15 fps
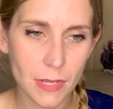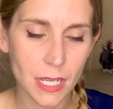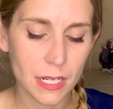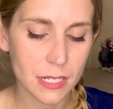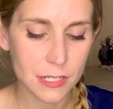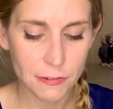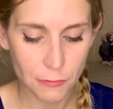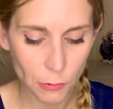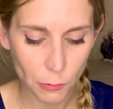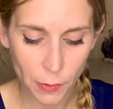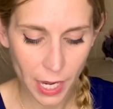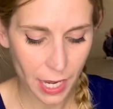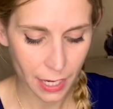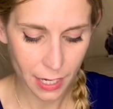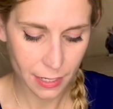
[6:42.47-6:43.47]
in a different
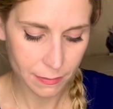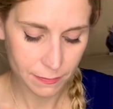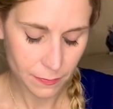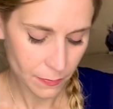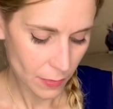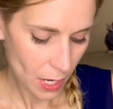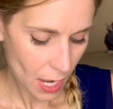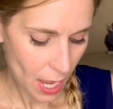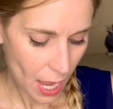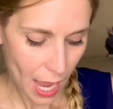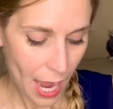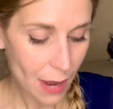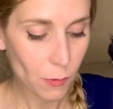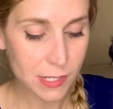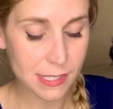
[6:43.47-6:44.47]
way, and
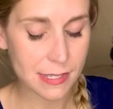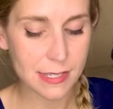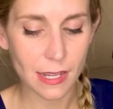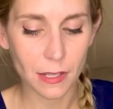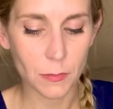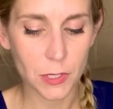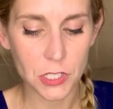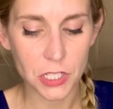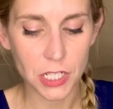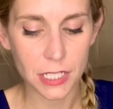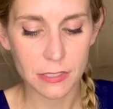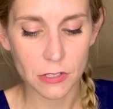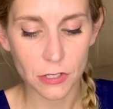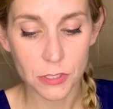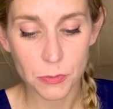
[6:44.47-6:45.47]
I wasn't selling much
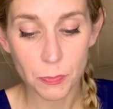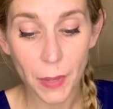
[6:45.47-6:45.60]
kids' clothes.